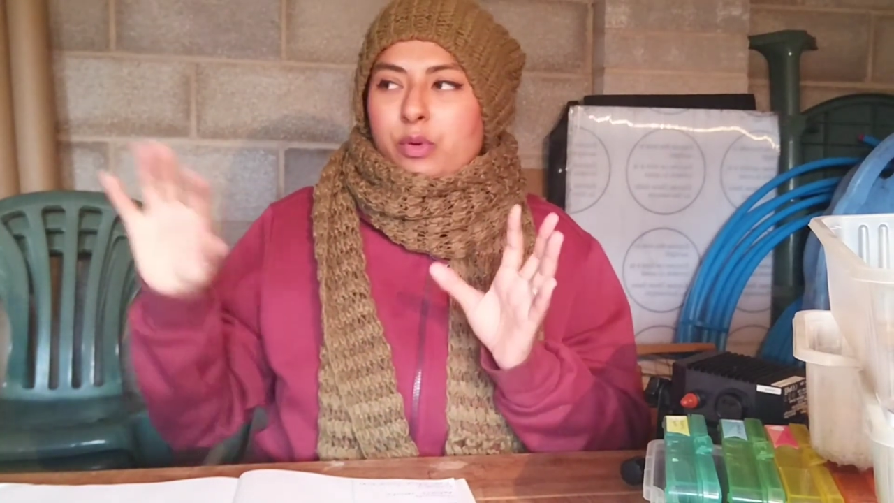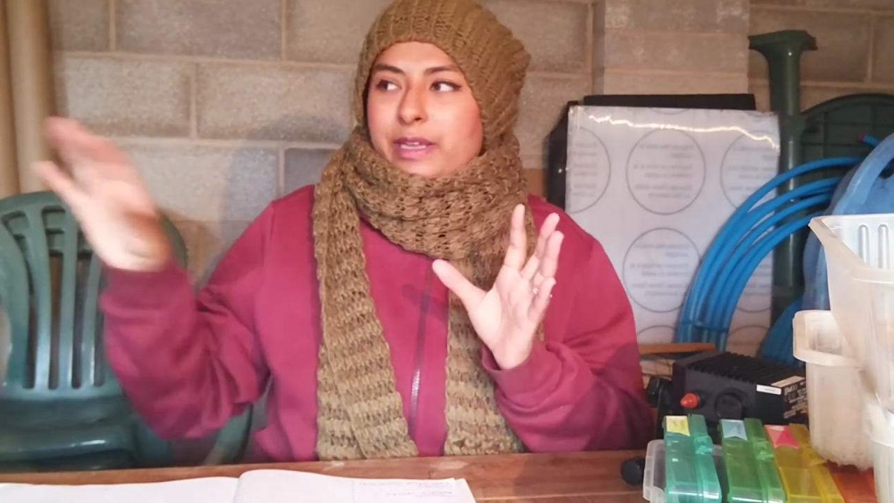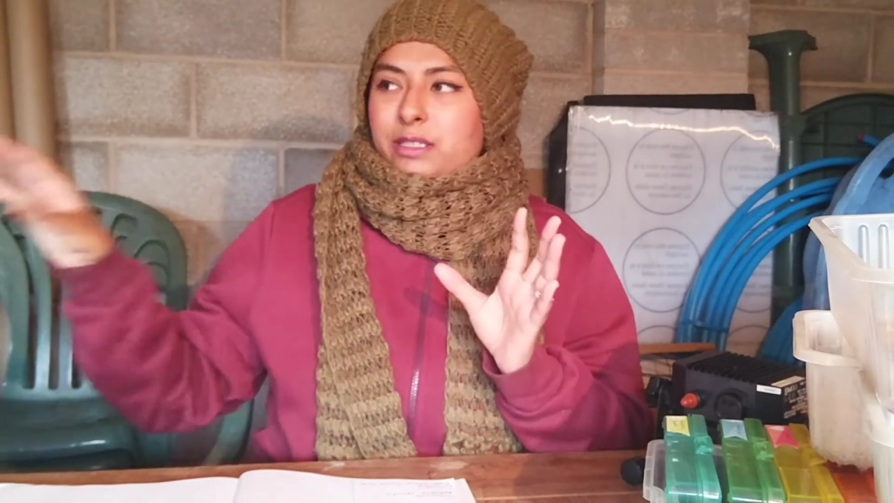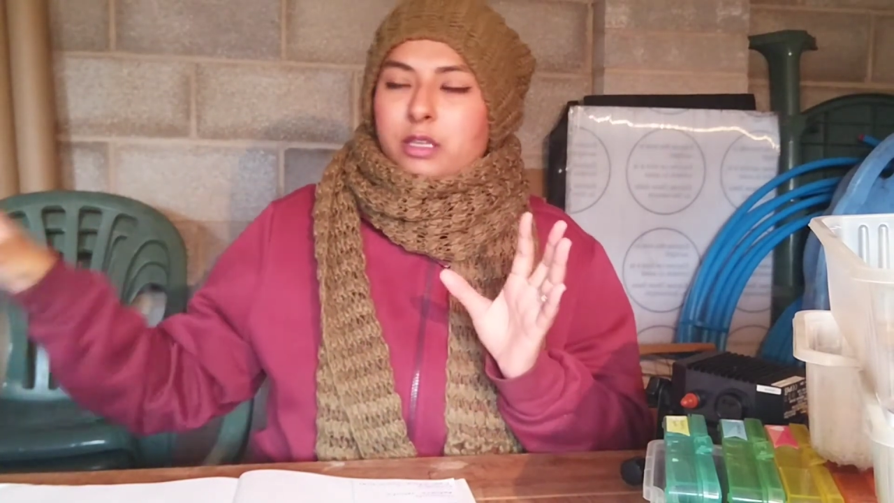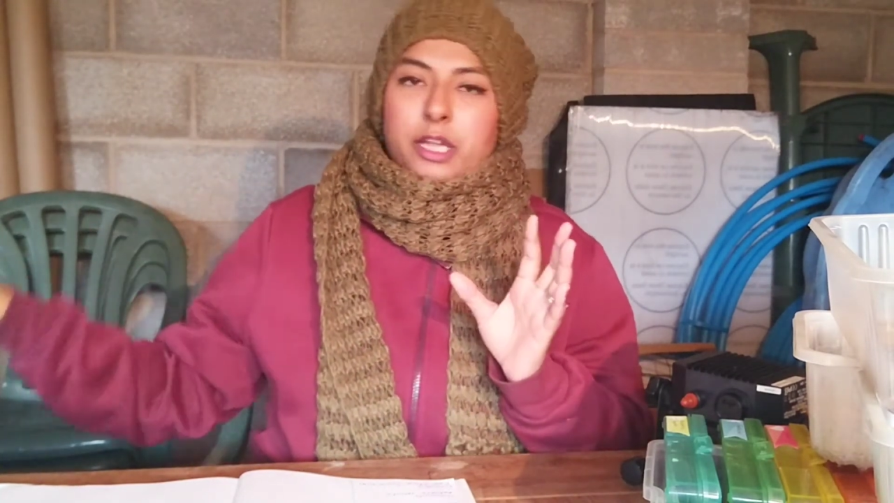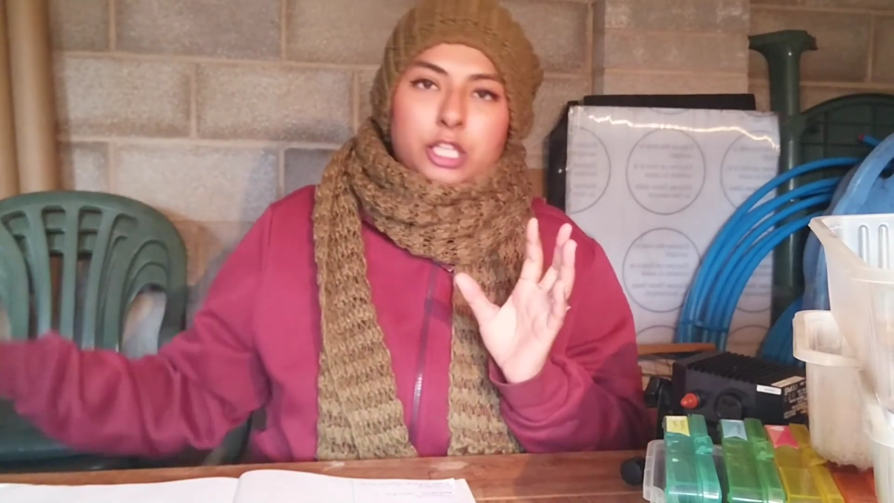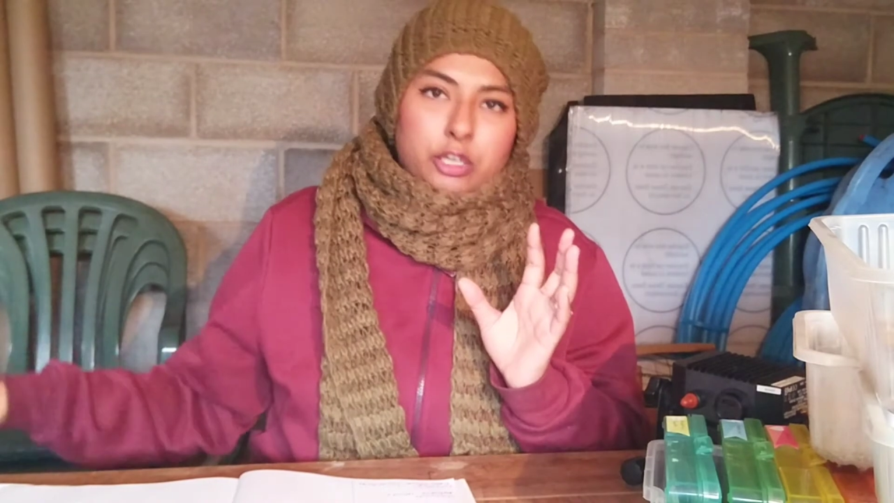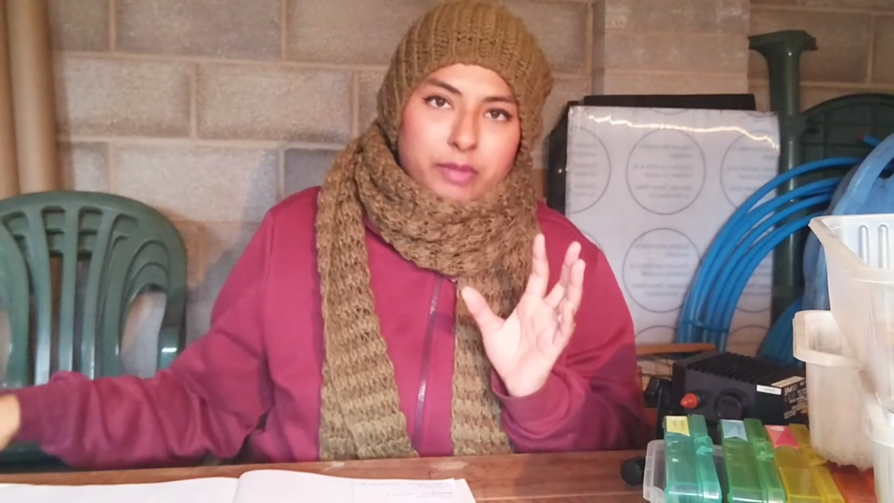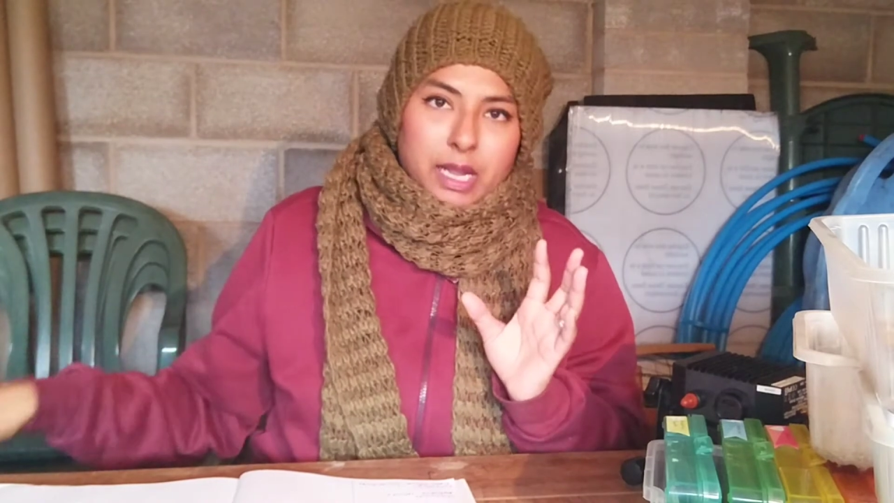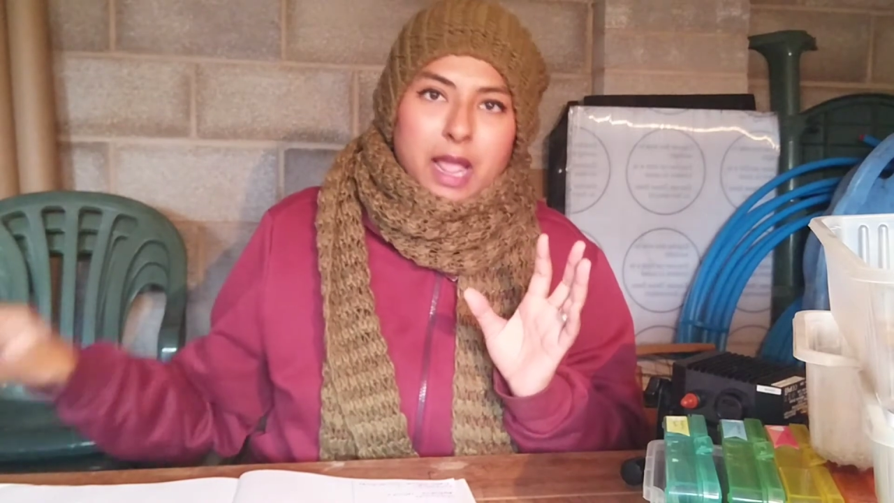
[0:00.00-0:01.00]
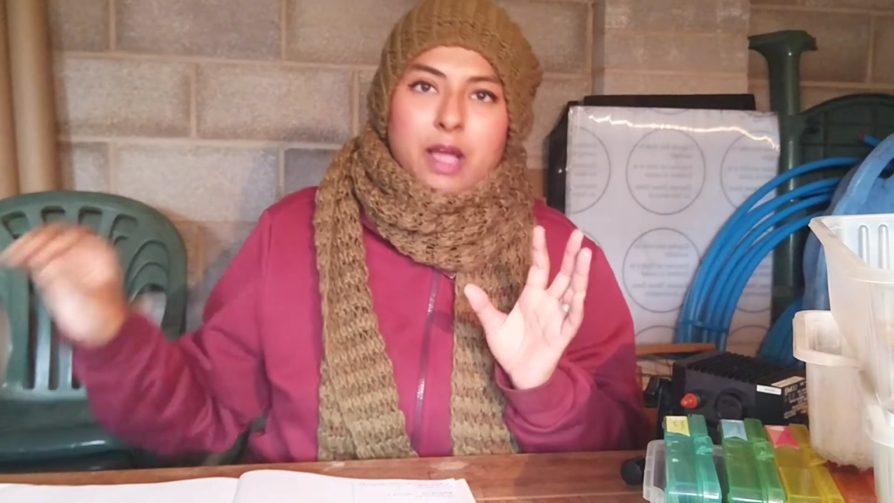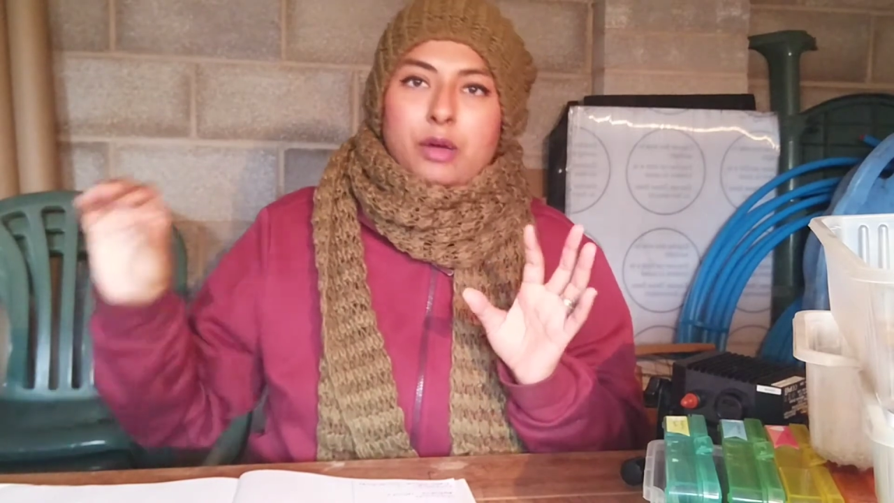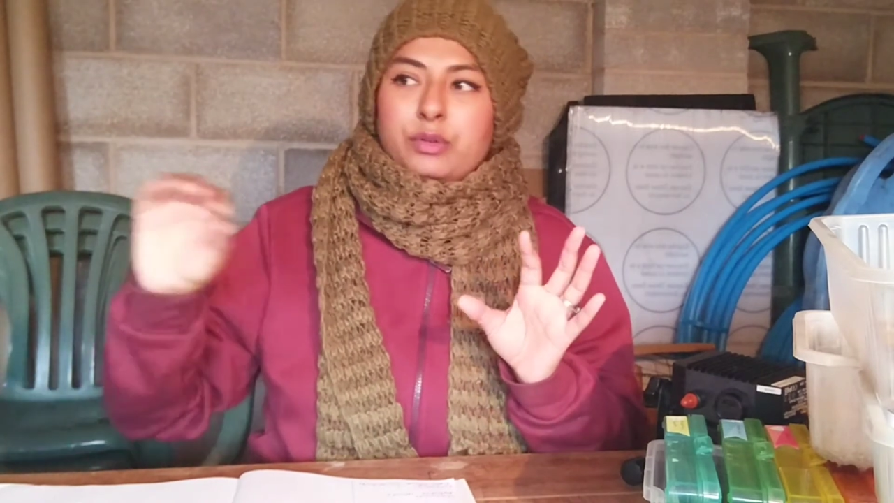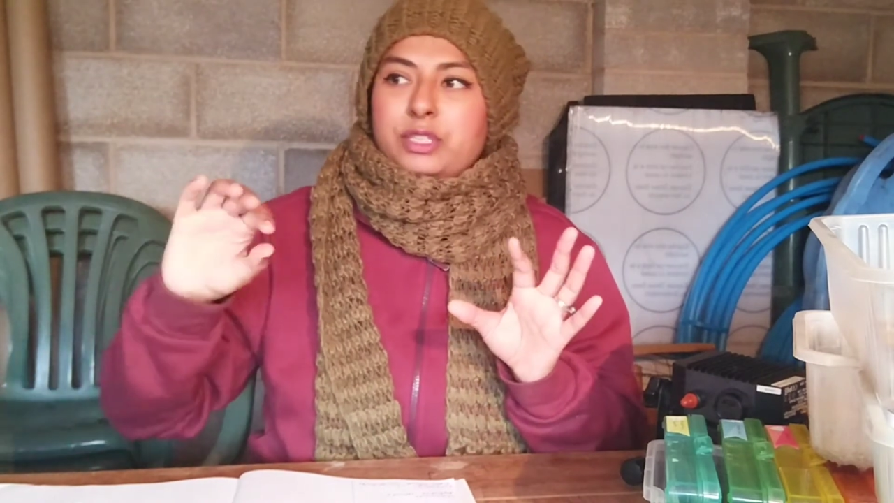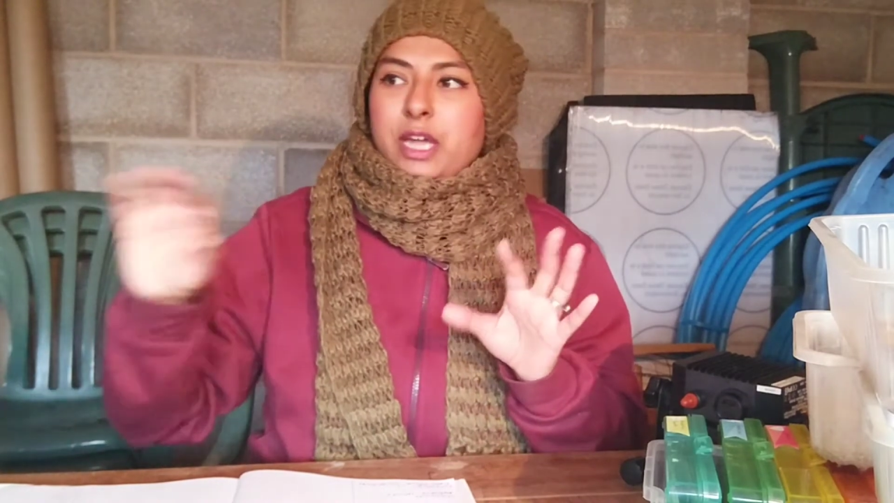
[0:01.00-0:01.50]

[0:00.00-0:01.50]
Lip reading: inside the greenhouse